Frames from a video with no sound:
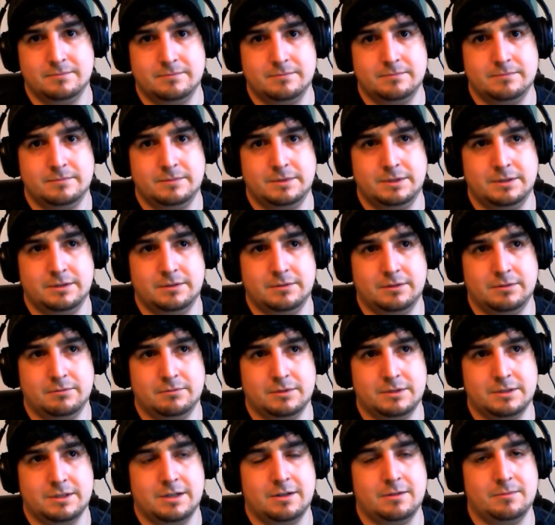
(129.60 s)
You
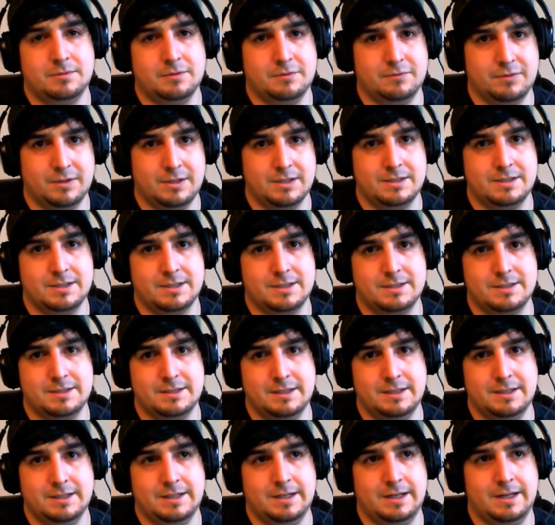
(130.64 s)
want to help your friend
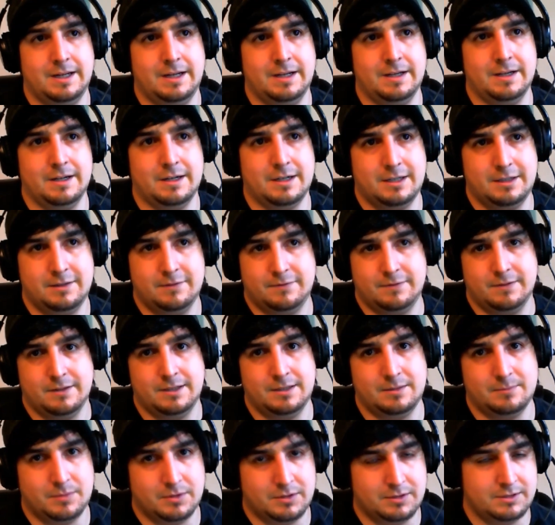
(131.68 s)
succeed, and I
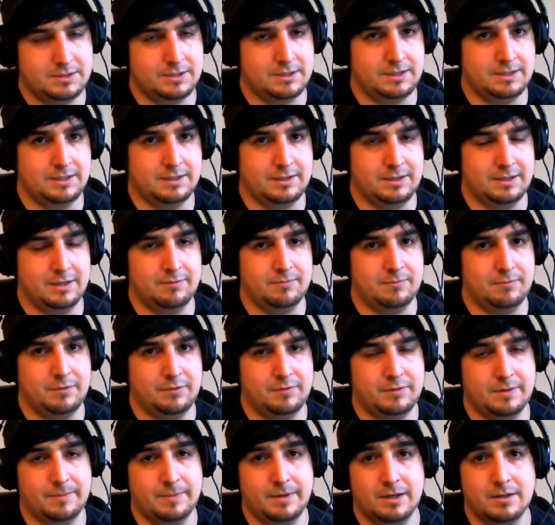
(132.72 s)
find personally that if
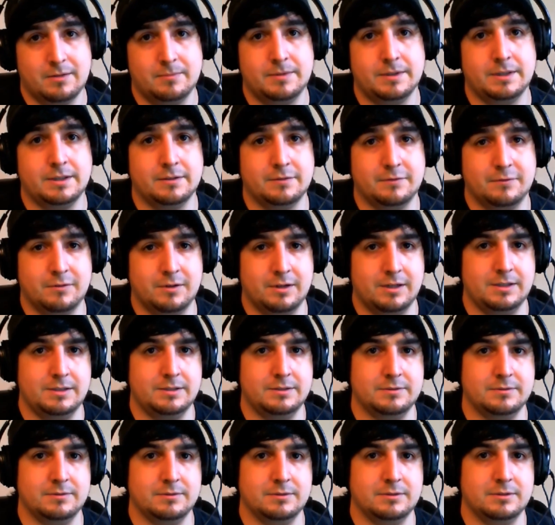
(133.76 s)
I'm helping a friend
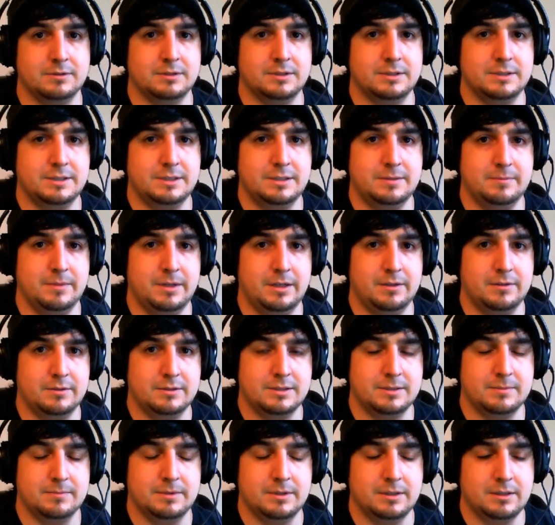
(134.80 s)
or a teammate or
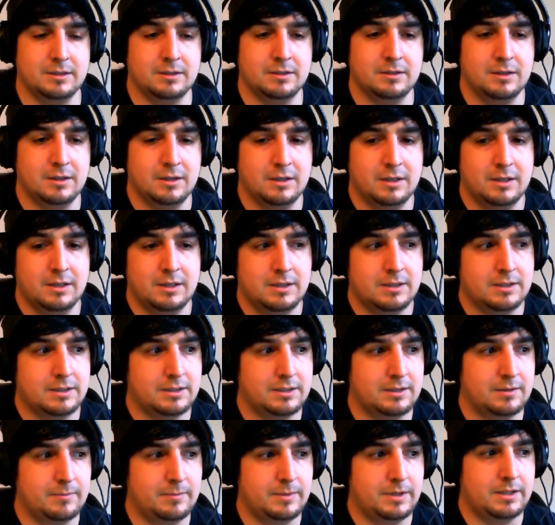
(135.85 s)
something
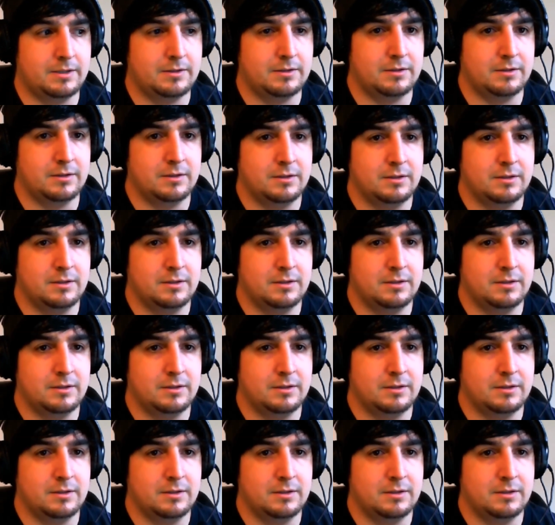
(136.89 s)
get better,